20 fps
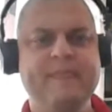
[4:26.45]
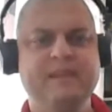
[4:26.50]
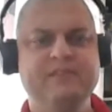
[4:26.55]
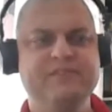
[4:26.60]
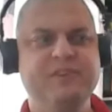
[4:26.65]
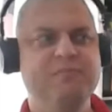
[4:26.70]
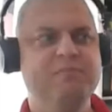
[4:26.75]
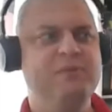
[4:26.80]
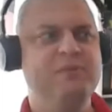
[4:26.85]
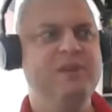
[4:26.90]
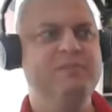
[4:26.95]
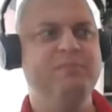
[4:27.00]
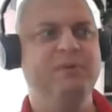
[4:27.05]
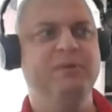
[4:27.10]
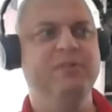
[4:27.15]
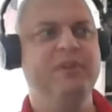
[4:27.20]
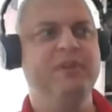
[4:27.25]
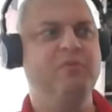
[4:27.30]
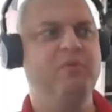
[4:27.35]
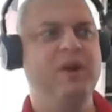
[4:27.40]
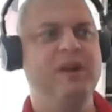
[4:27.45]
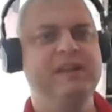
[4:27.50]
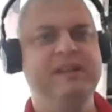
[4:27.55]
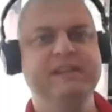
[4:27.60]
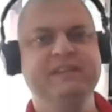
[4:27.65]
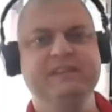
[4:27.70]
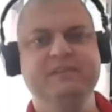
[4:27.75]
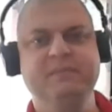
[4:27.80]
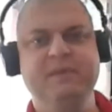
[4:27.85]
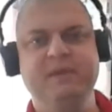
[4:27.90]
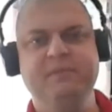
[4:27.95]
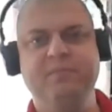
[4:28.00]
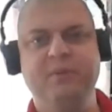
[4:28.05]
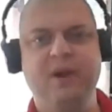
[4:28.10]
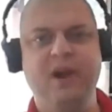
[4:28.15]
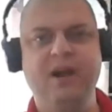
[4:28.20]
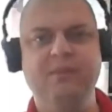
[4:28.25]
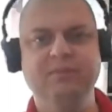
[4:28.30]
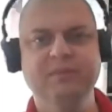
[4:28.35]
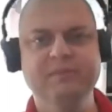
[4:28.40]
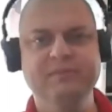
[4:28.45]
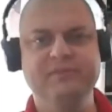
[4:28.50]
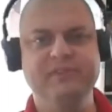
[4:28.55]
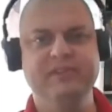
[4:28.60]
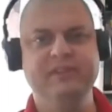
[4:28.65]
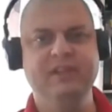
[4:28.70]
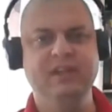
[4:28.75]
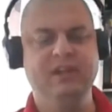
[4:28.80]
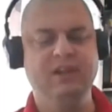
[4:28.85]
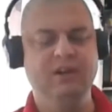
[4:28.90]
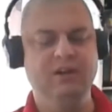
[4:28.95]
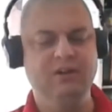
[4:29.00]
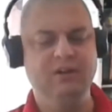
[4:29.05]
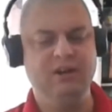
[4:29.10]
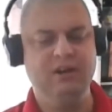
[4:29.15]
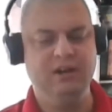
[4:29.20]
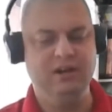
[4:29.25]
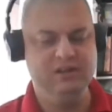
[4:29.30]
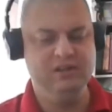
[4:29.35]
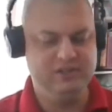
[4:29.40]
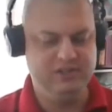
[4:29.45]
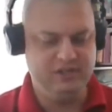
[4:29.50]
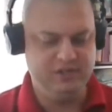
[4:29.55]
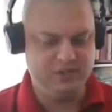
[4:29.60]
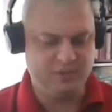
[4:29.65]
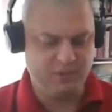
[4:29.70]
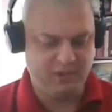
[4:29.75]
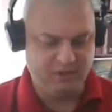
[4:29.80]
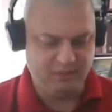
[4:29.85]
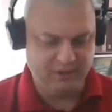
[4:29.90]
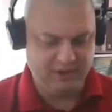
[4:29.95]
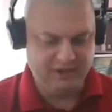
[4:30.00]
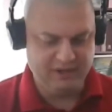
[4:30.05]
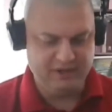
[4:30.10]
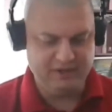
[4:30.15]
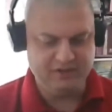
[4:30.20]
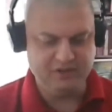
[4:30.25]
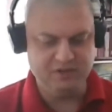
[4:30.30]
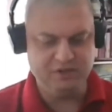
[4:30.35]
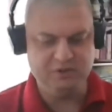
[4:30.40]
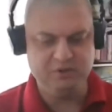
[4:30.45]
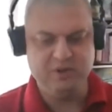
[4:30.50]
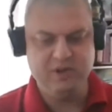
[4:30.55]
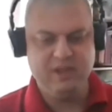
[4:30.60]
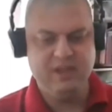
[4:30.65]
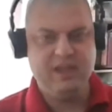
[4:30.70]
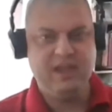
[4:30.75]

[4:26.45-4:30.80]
some people, they run into big problems and they go, oh, geez, what are we going to do?